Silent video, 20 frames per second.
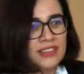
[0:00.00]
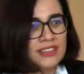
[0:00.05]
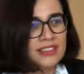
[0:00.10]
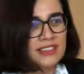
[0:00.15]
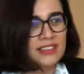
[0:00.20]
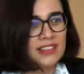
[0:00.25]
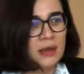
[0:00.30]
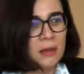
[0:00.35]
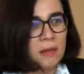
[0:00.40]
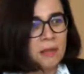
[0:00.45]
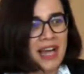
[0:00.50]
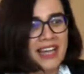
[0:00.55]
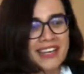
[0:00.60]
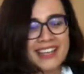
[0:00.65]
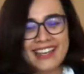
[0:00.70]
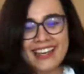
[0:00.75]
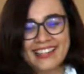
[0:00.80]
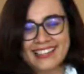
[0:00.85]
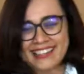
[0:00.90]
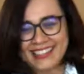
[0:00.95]
Very
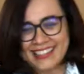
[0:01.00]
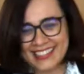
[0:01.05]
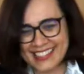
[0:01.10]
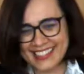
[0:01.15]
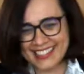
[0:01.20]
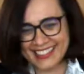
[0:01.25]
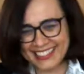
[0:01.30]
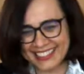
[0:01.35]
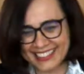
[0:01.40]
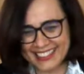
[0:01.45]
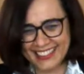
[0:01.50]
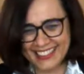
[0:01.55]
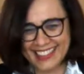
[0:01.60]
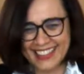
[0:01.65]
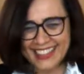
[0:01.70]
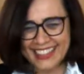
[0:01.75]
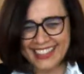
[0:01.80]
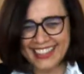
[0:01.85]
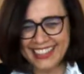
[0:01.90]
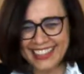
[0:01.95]
kind. Gracias.
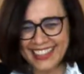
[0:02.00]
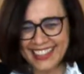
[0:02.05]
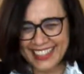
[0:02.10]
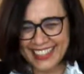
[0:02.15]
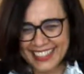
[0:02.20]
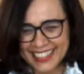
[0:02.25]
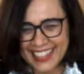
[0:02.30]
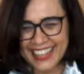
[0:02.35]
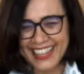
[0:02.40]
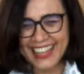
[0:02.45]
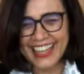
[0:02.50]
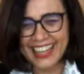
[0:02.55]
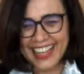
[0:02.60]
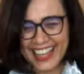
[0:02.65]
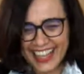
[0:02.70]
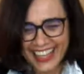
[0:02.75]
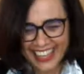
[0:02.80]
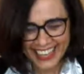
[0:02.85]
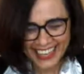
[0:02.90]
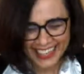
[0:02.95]

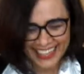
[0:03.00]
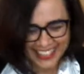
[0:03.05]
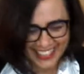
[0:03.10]
Thank you.